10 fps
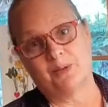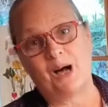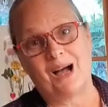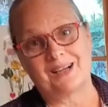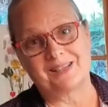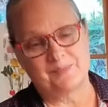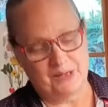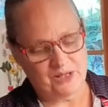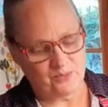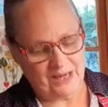box,
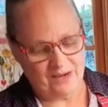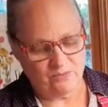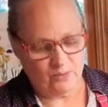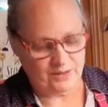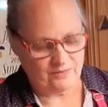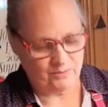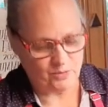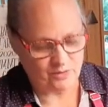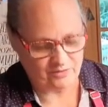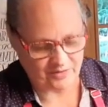because we have one of the
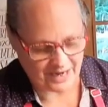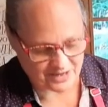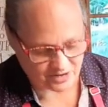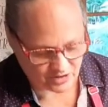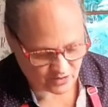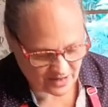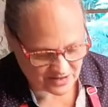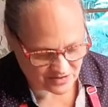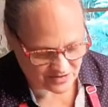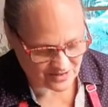more fragile
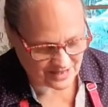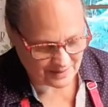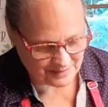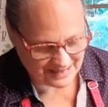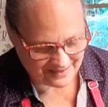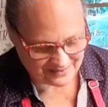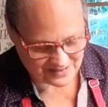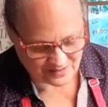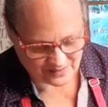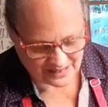treasures coming out
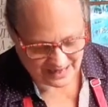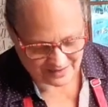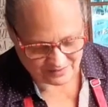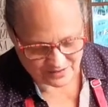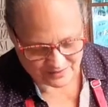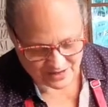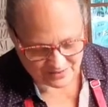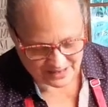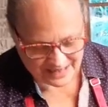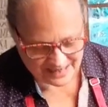this week out of one of our
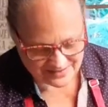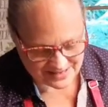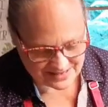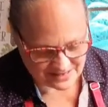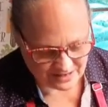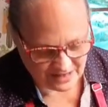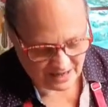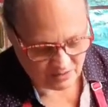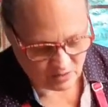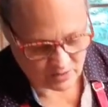greenhouses. Look
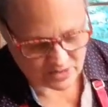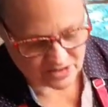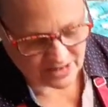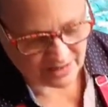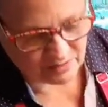how gorgeous that